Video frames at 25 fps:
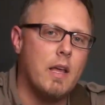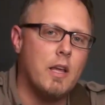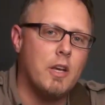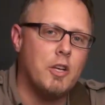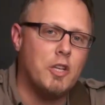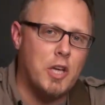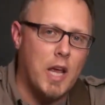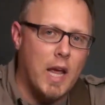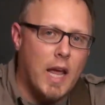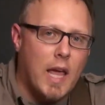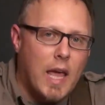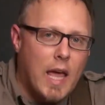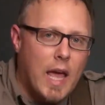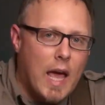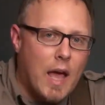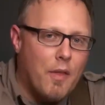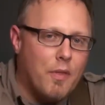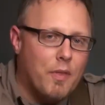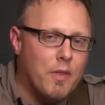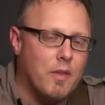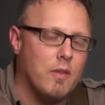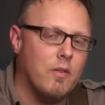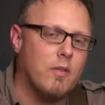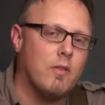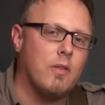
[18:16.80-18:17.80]
checking
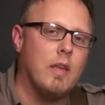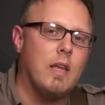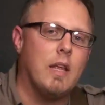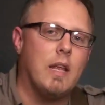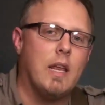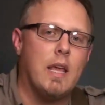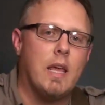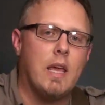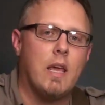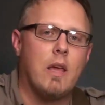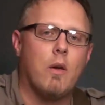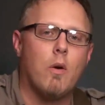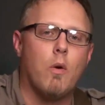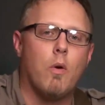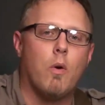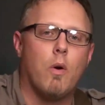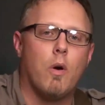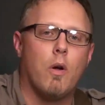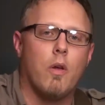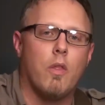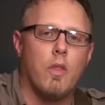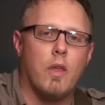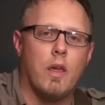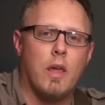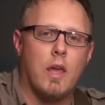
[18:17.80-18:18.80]
out this CD
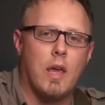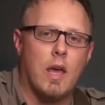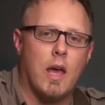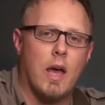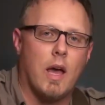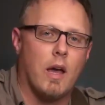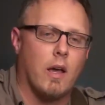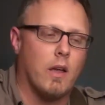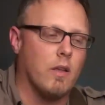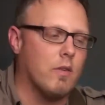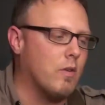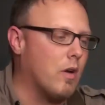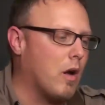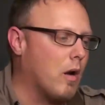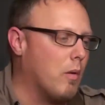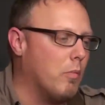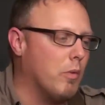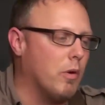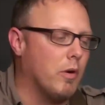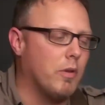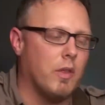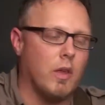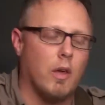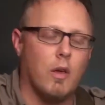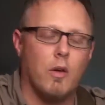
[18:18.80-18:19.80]
or the guitar
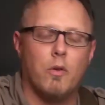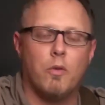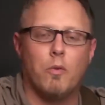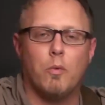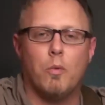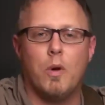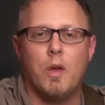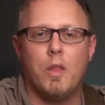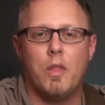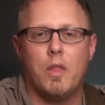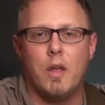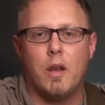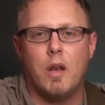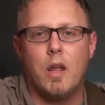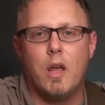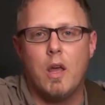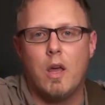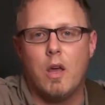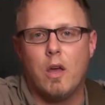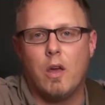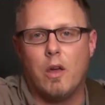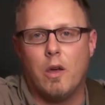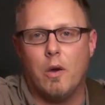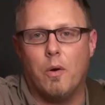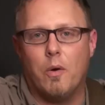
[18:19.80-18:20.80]
book that goes with it,
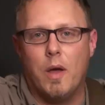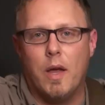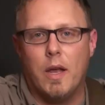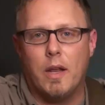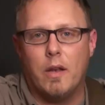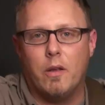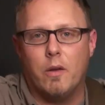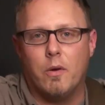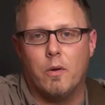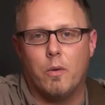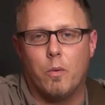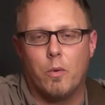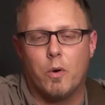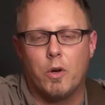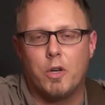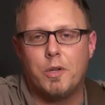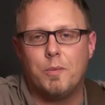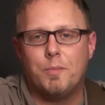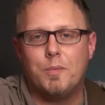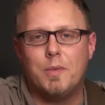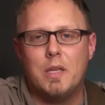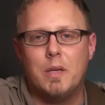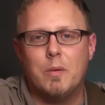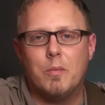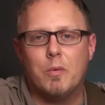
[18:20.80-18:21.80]
go ahead, go to
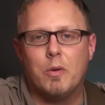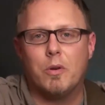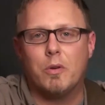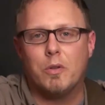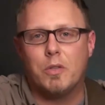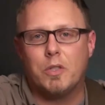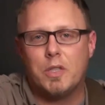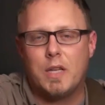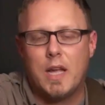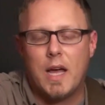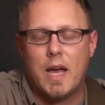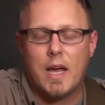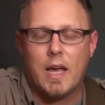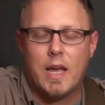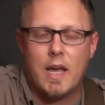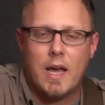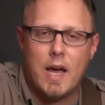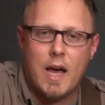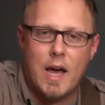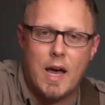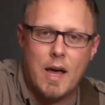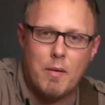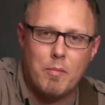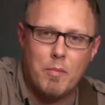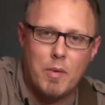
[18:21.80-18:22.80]

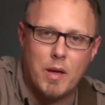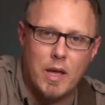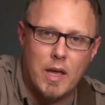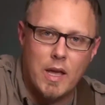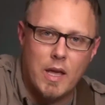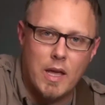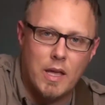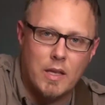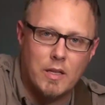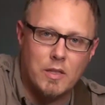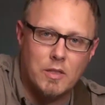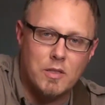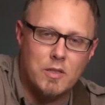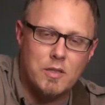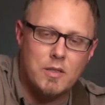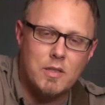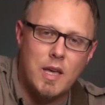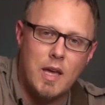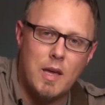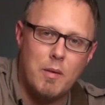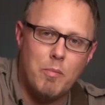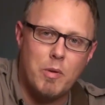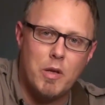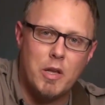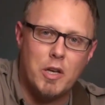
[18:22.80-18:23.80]
WorshipTeamCoach.com and just
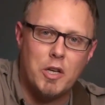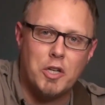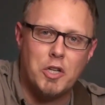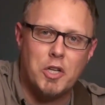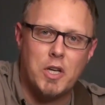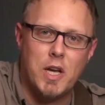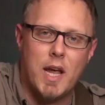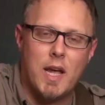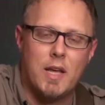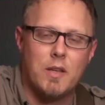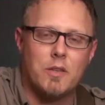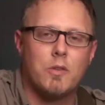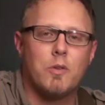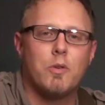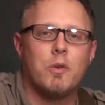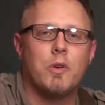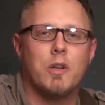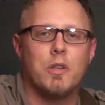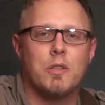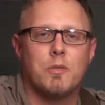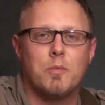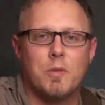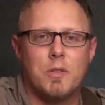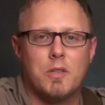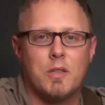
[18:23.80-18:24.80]
type in Jazz
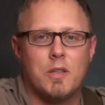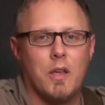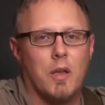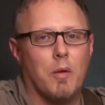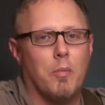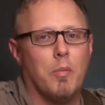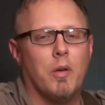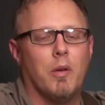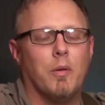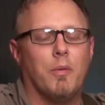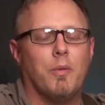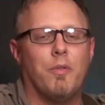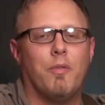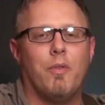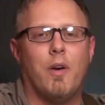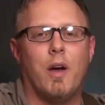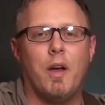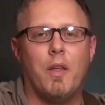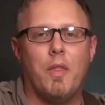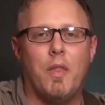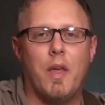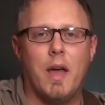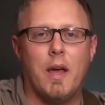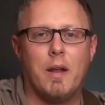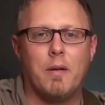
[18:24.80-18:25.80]
Christmas. You'll be able to
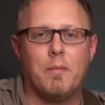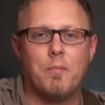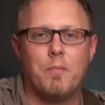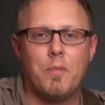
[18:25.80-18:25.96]
find that.